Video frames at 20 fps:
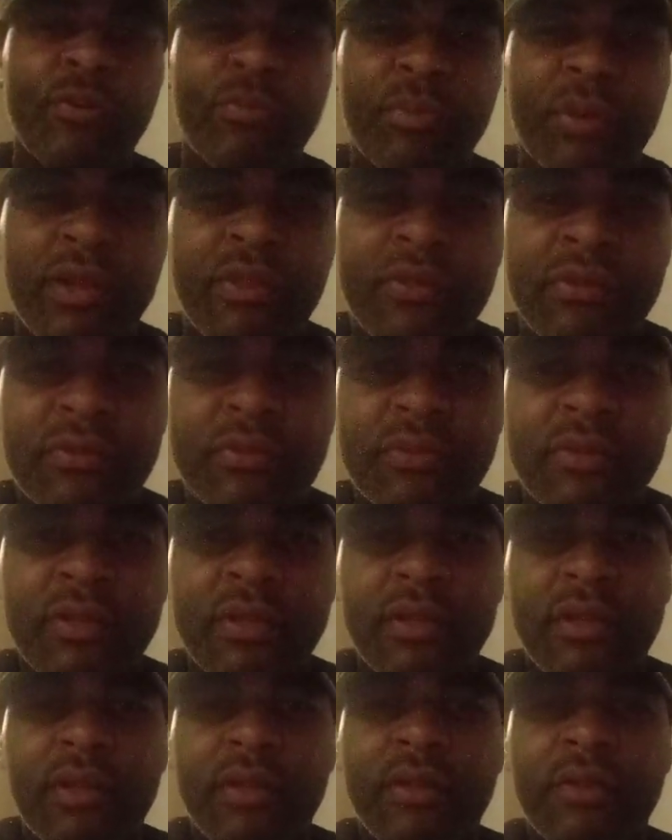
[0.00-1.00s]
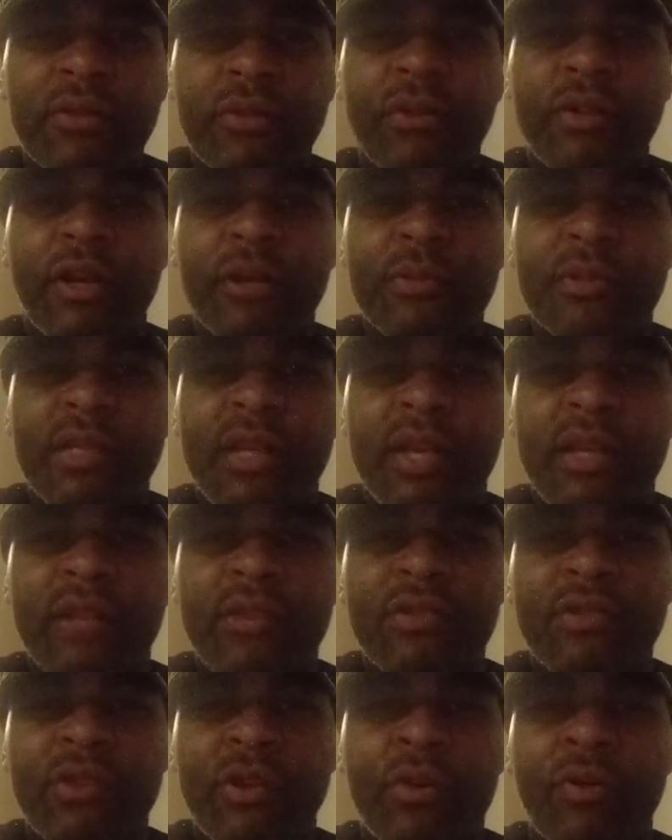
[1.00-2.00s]
brother. You know what I'm
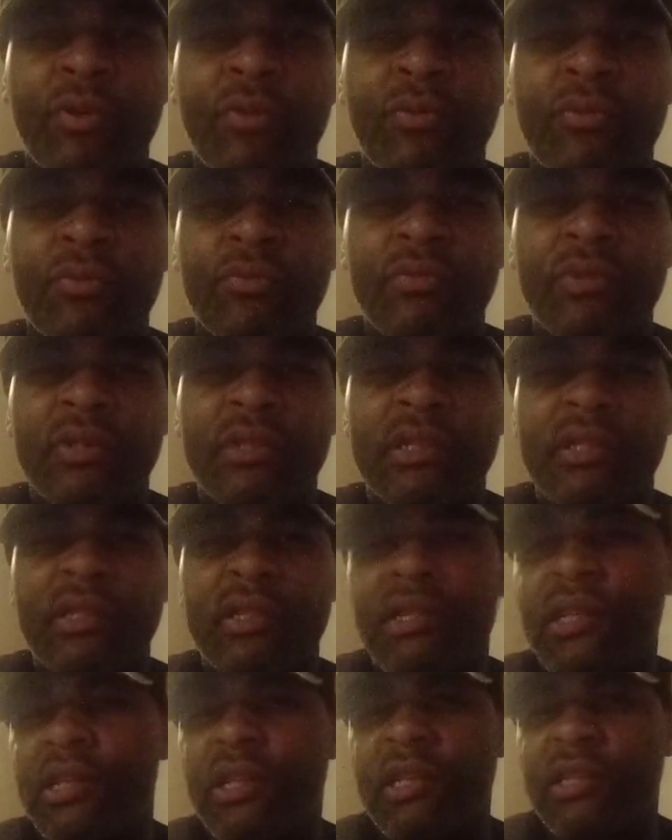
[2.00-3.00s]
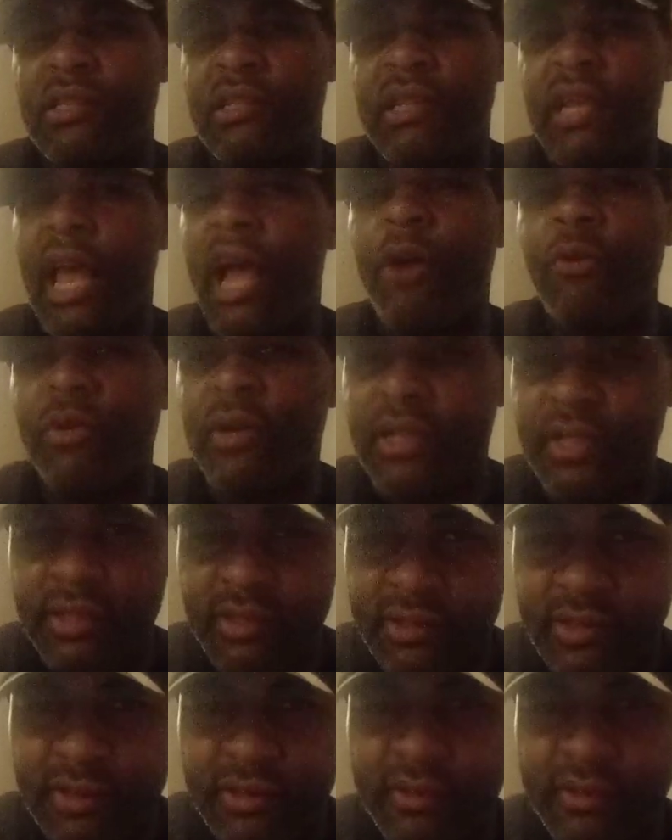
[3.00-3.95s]
saying? So it's cowardice.